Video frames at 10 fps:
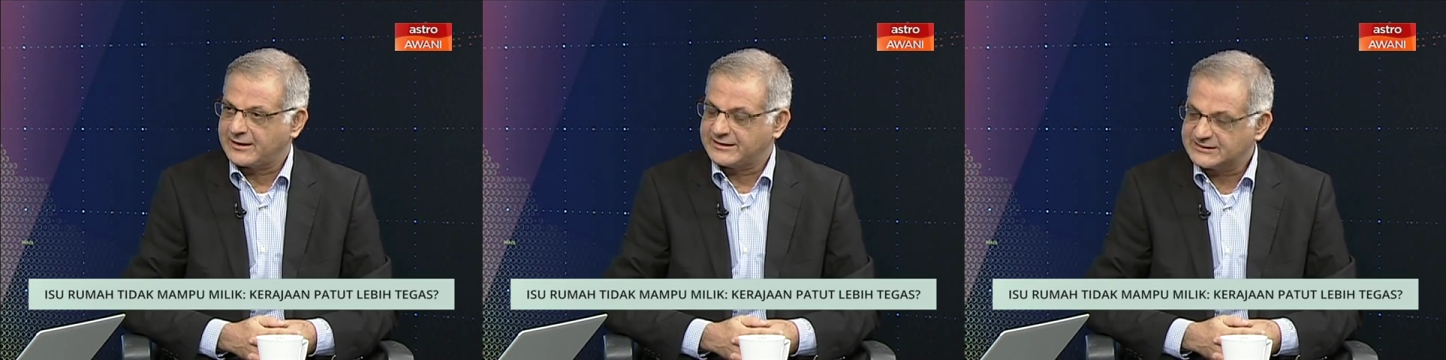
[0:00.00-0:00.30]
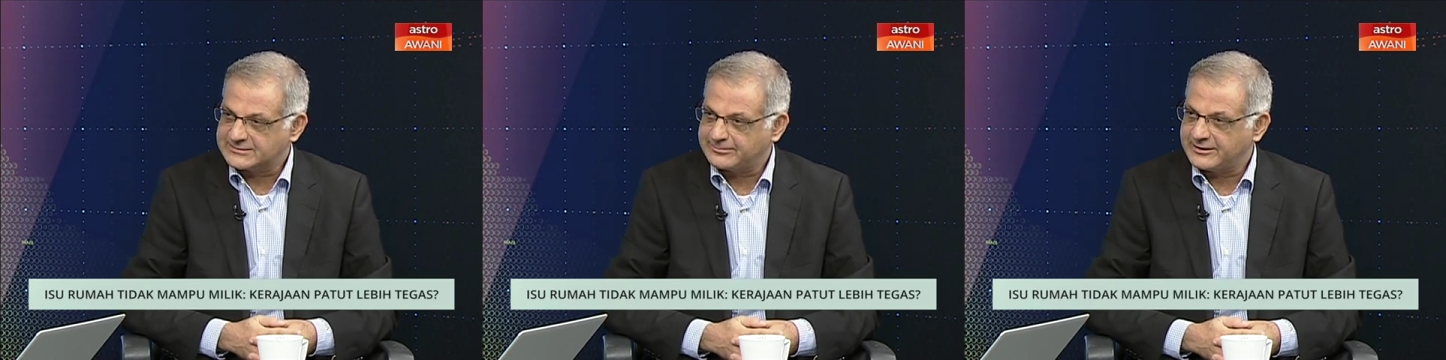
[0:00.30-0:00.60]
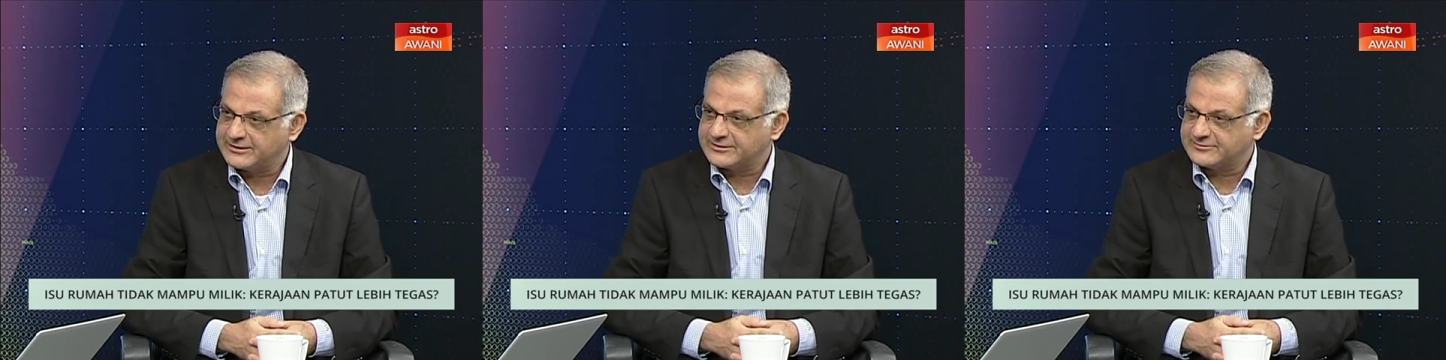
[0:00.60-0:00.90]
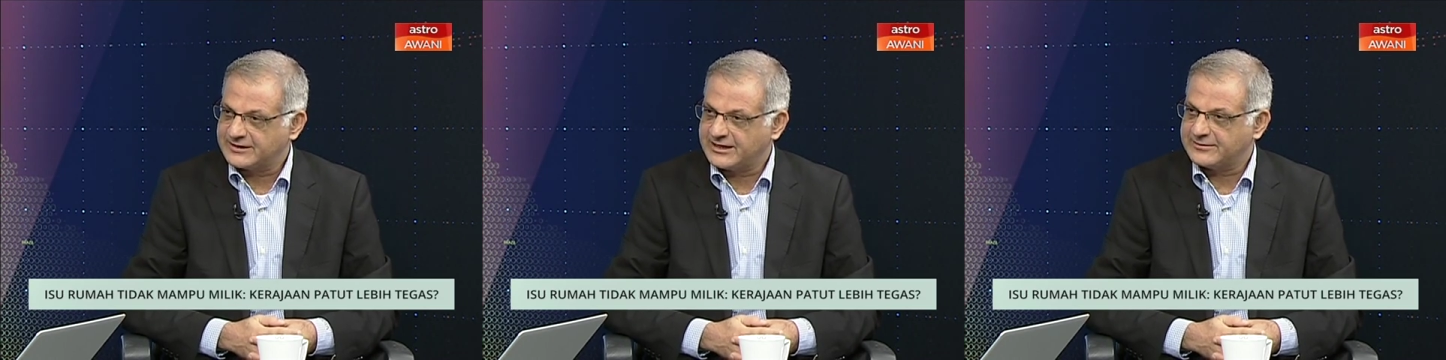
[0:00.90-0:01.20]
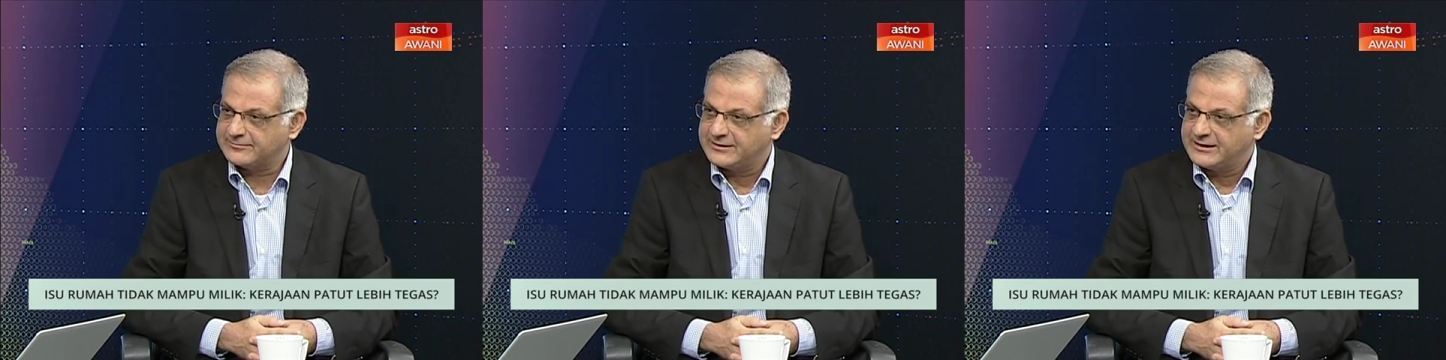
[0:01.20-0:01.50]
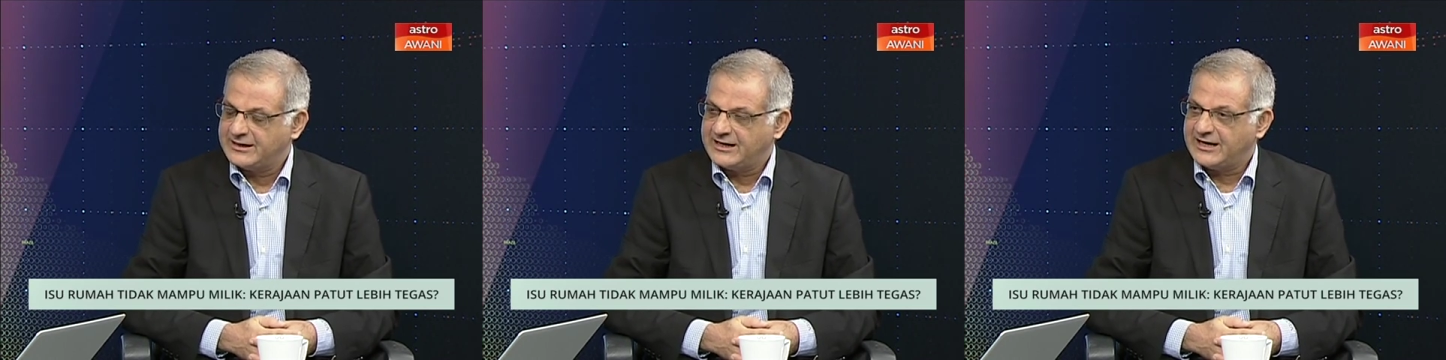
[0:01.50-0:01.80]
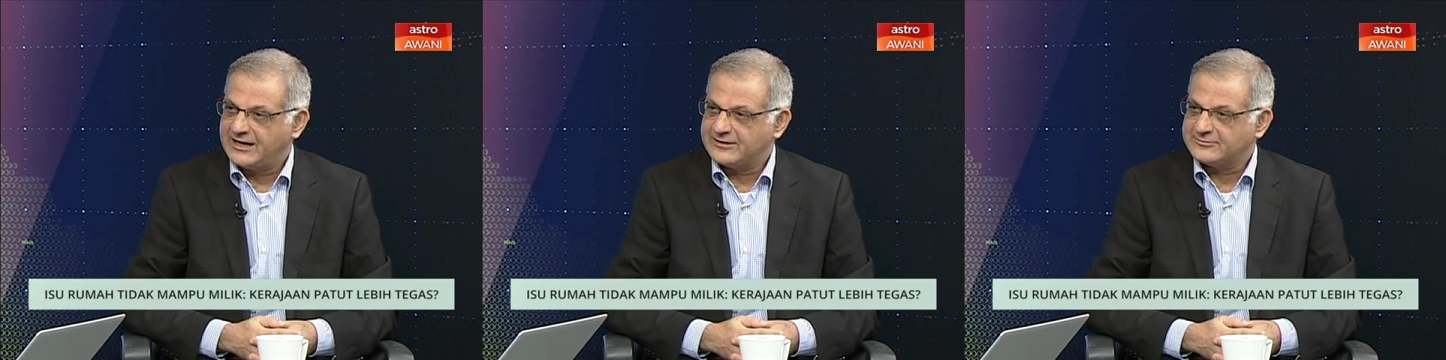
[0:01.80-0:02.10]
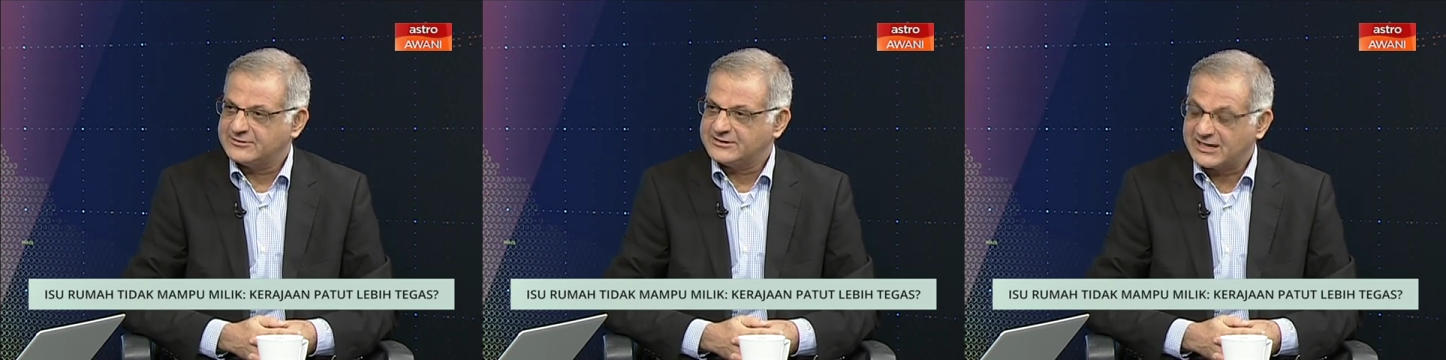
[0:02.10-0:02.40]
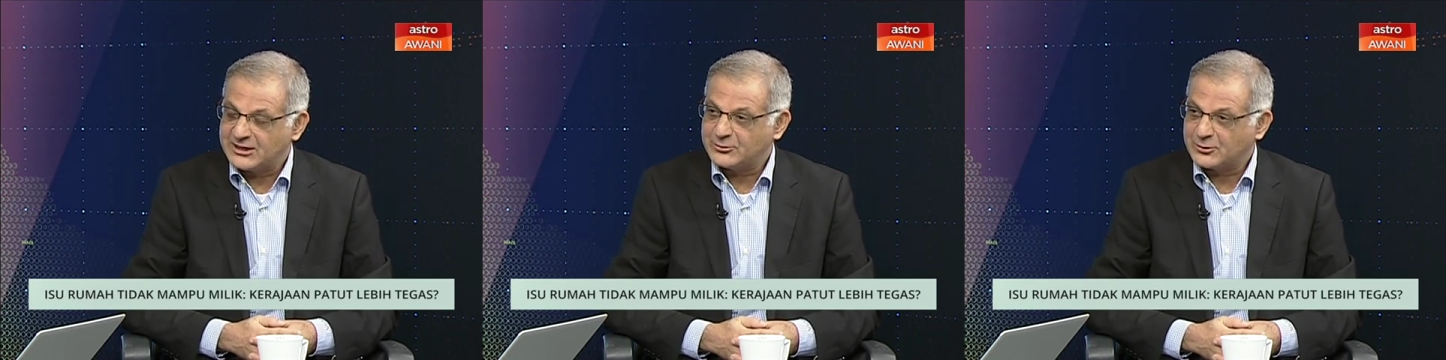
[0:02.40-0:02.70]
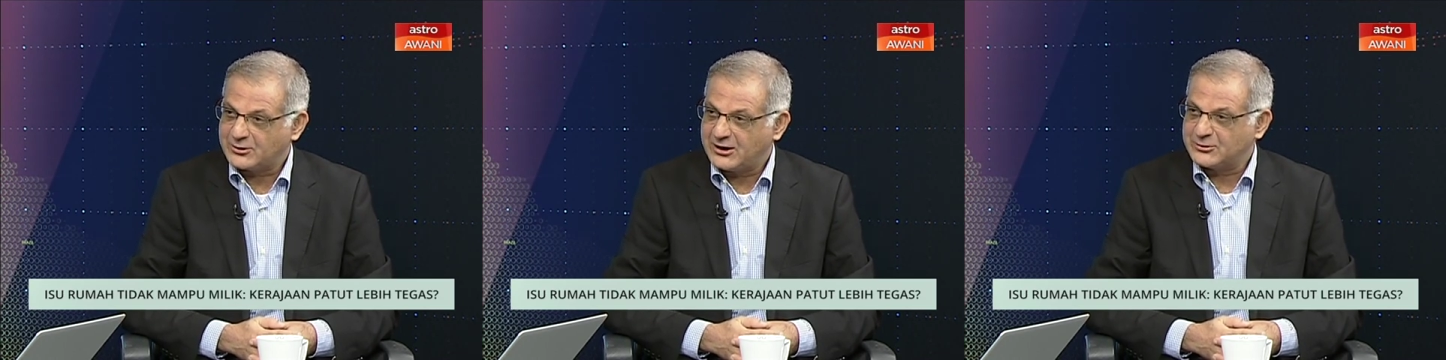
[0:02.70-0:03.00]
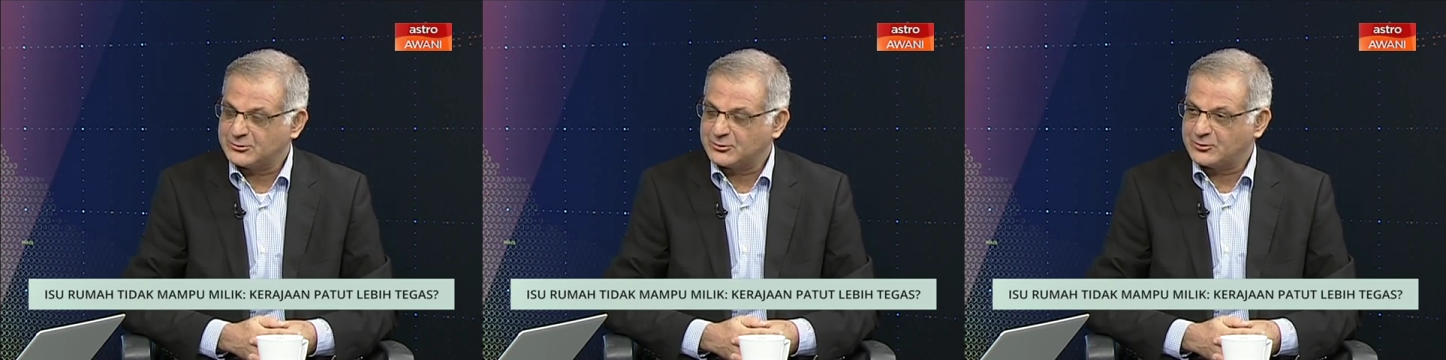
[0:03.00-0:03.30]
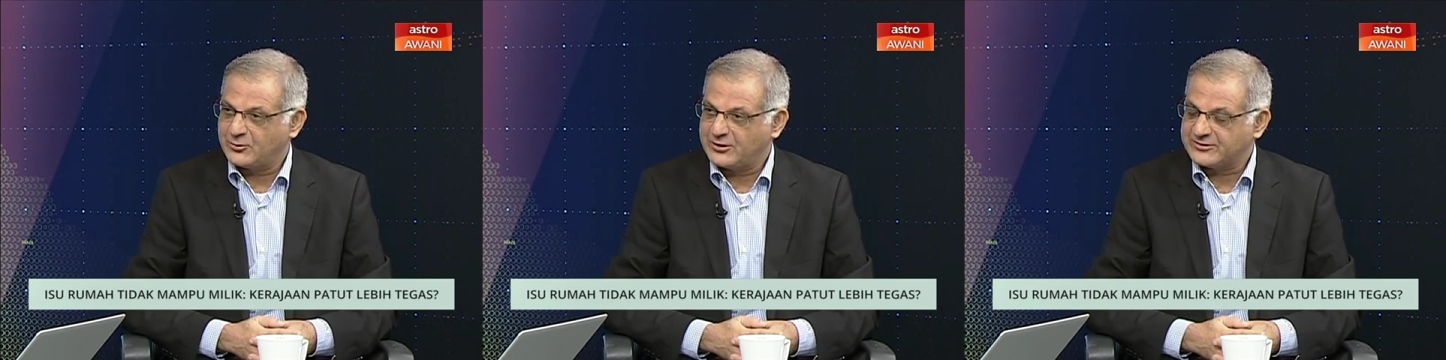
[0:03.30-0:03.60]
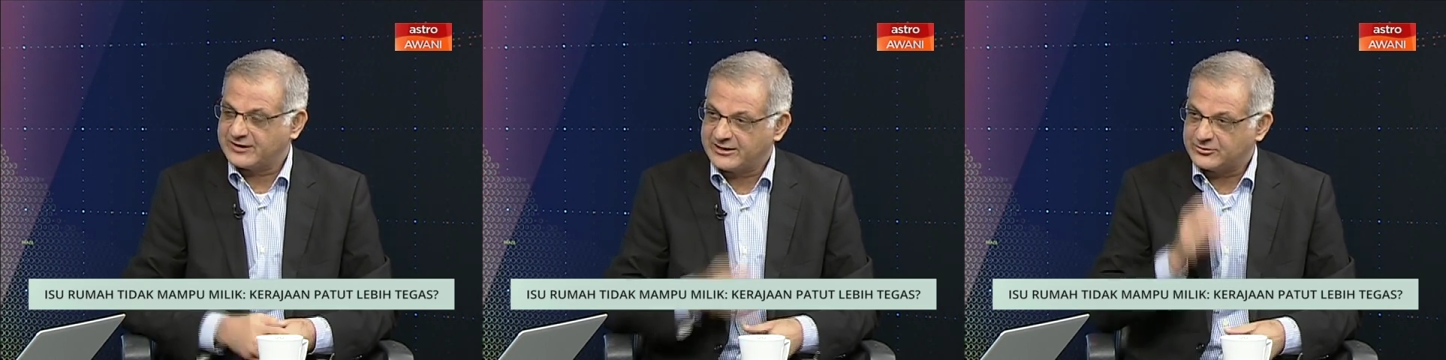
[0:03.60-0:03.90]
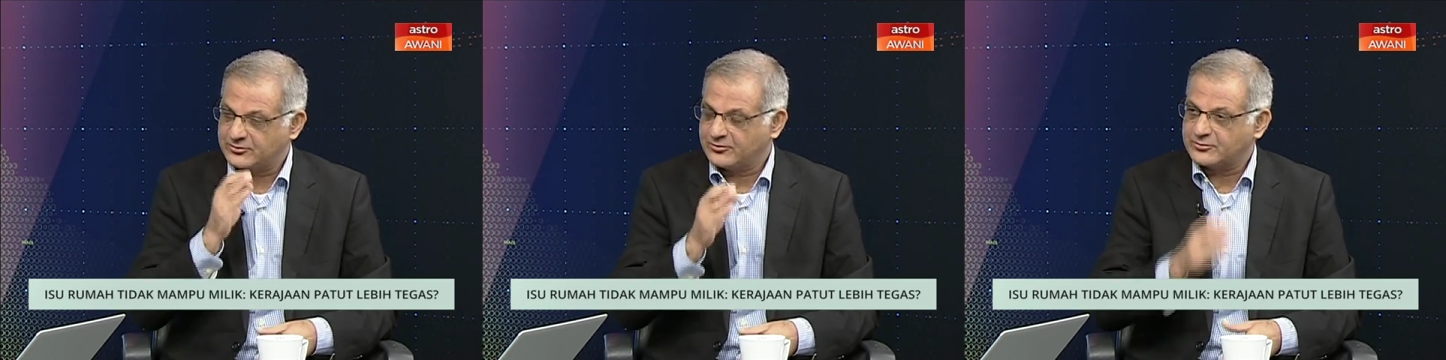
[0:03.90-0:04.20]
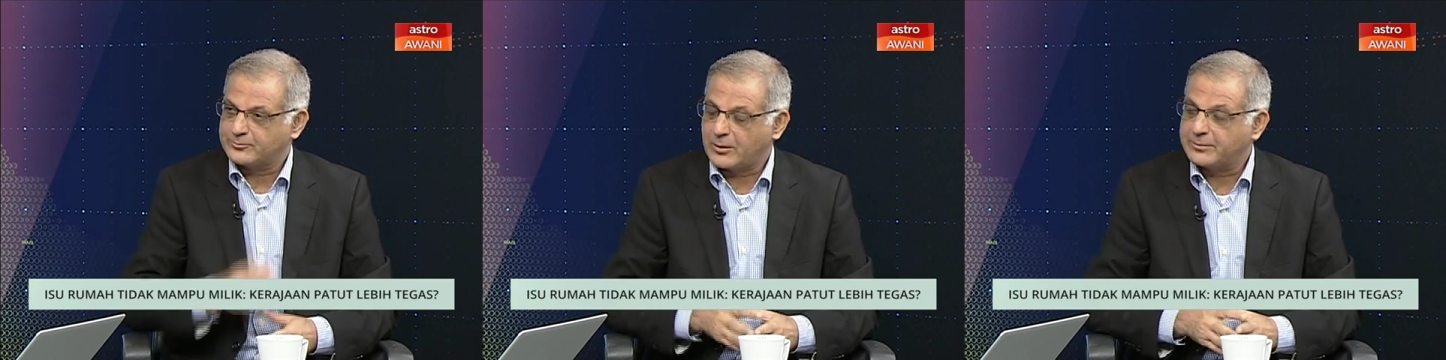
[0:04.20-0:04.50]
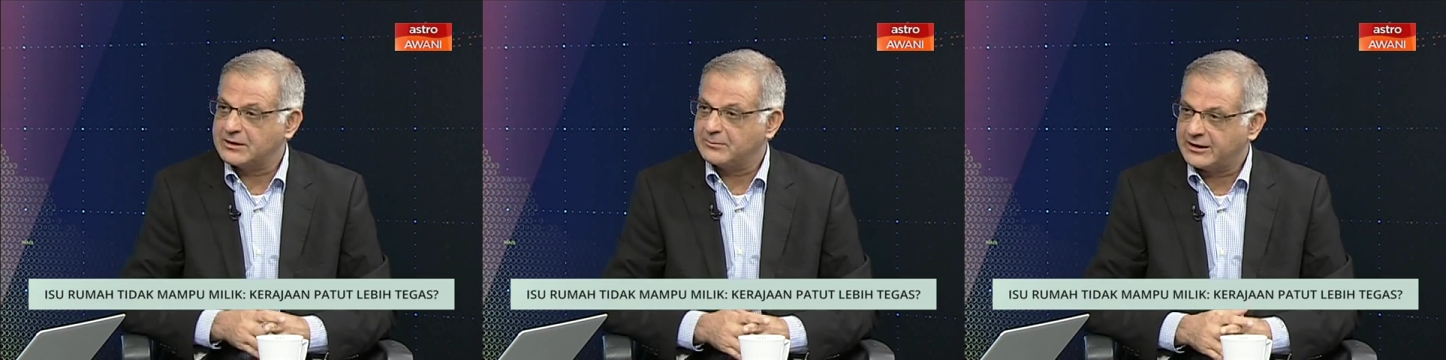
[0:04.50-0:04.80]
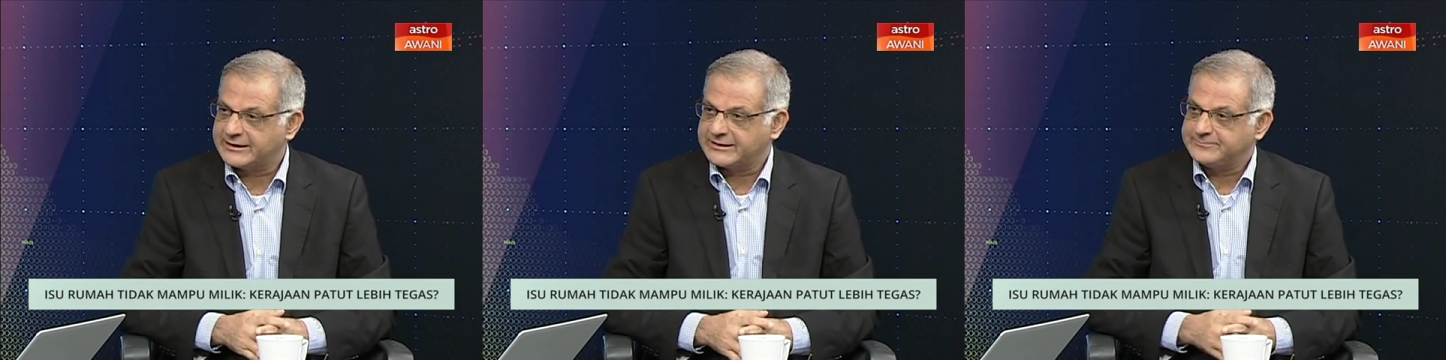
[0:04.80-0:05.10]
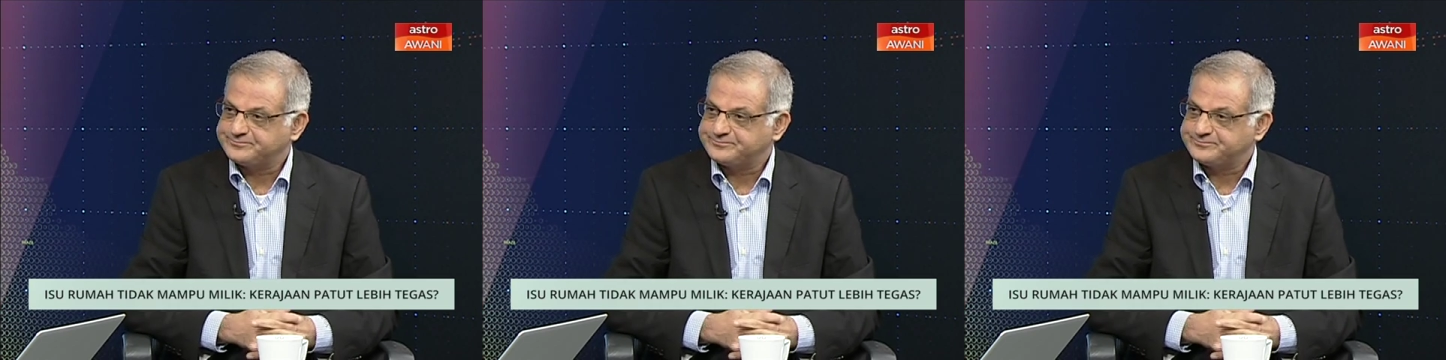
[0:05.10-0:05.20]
at this point of time and taking into account going right to the property market,